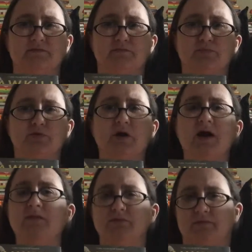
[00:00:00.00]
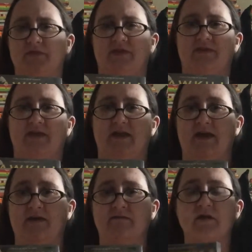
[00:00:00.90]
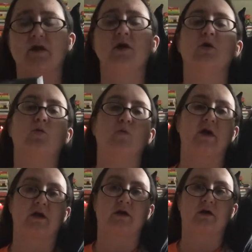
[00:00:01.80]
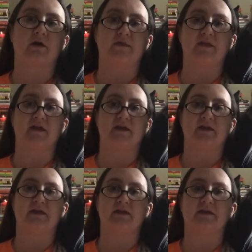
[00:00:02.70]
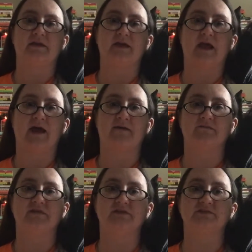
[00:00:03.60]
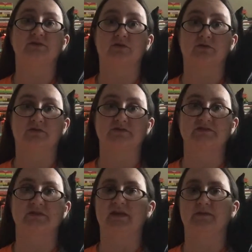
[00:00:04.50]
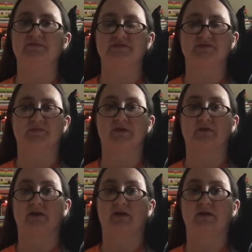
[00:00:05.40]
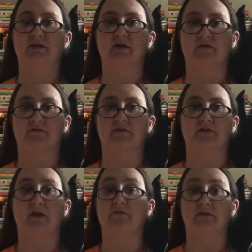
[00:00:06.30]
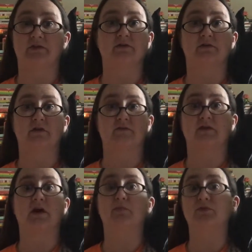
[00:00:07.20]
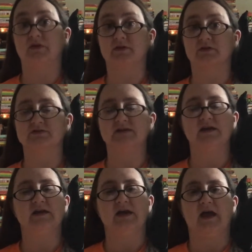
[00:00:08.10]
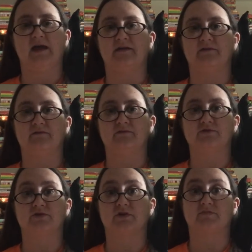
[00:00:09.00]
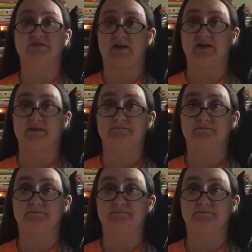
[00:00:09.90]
problem that they have where they have these girls that keep disappearing every year, every couple years, and turn up dead.